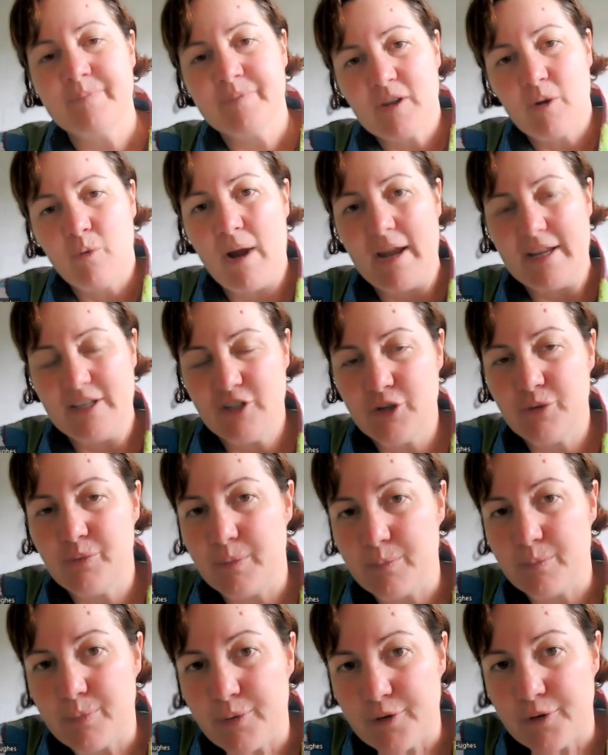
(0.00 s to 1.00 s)
ways to
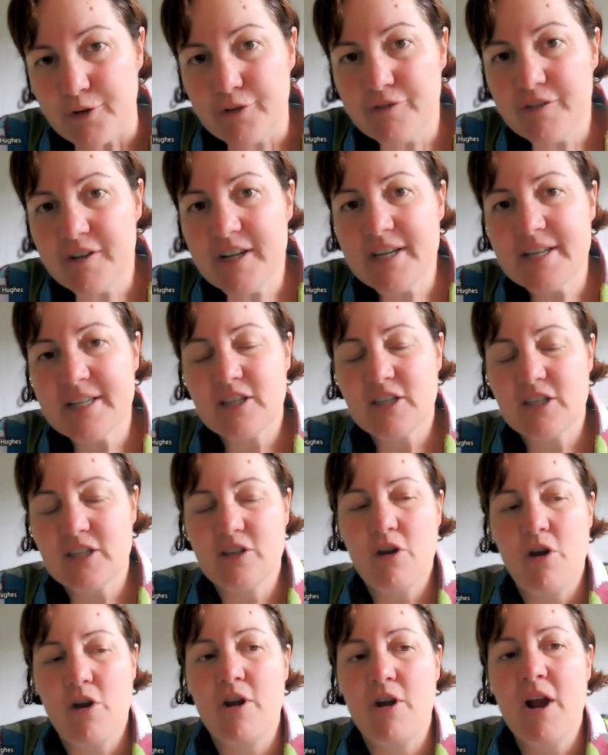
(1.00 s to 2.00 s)
improve it.
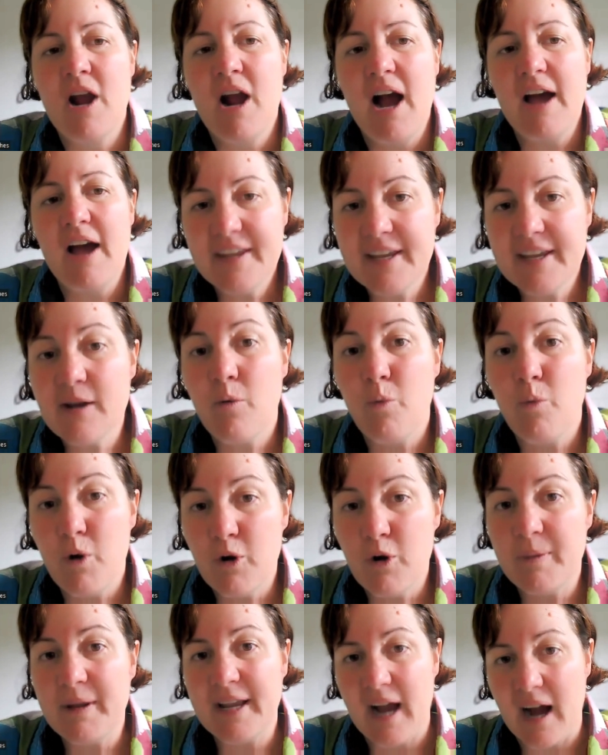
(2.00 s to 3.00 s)
So I think it
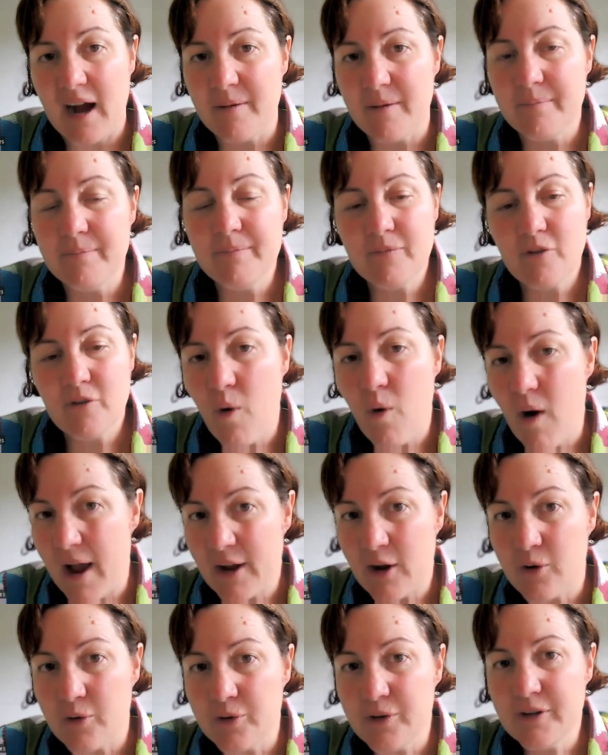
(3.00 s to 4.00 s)
will become
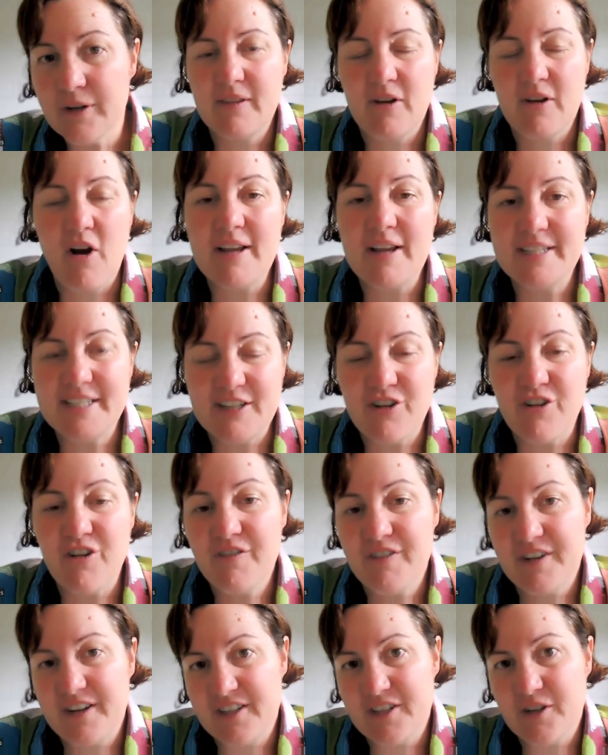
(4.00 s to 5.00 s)
quite good. The idea
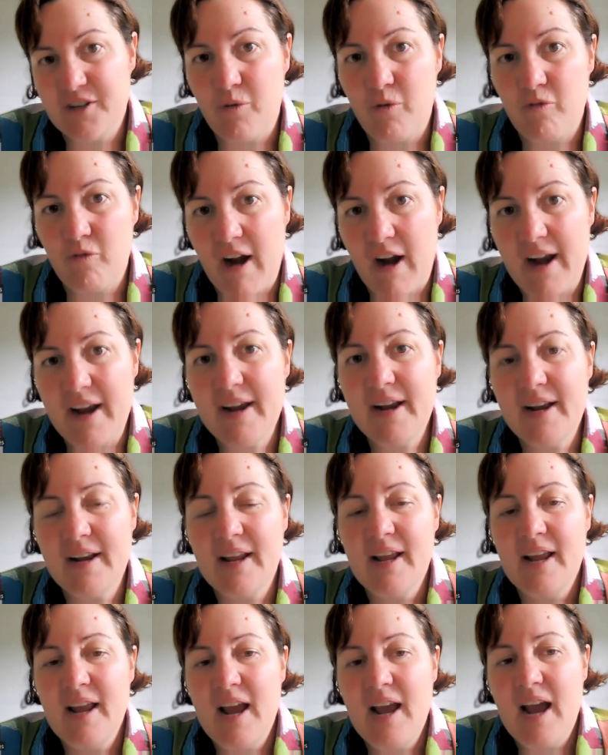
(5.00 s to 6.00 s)
of it is great.
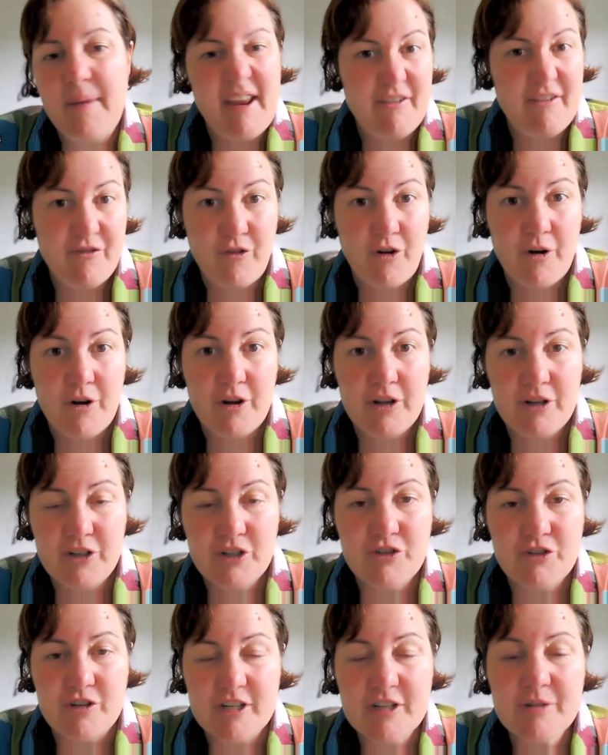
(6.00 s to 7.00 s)
And for a
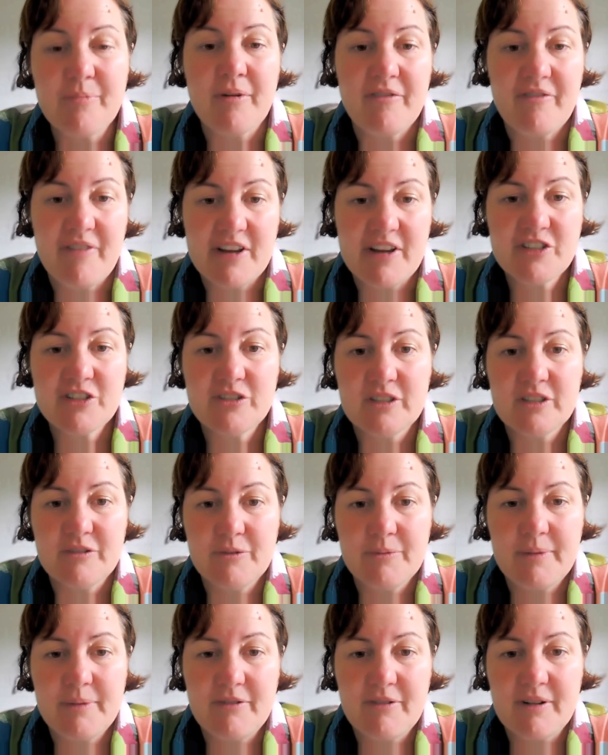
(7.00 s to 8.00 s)
nutrition professional, it
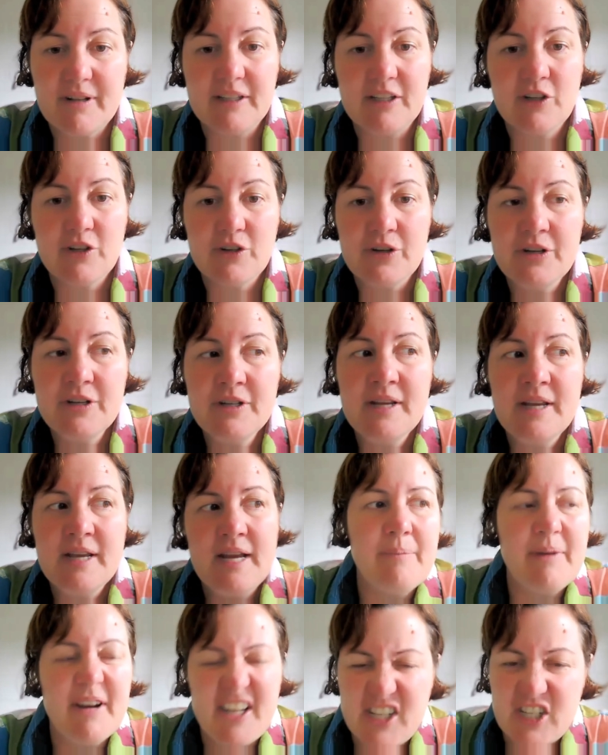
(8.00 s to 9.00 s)
would be really good.
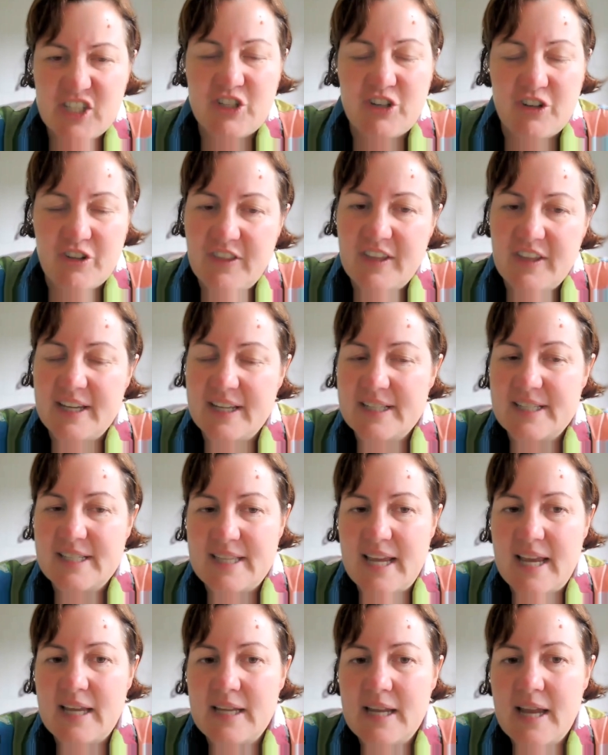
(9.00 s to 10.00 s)
But I just don't think it's
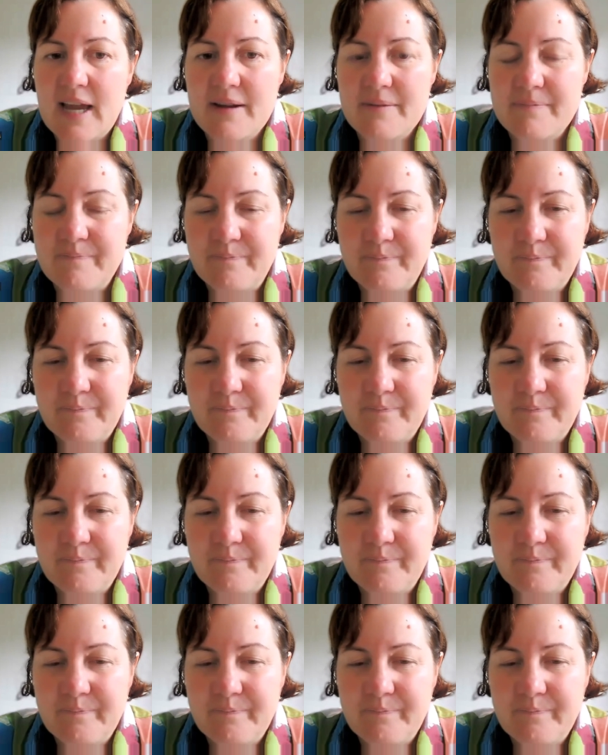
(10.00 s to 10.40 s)
there yet.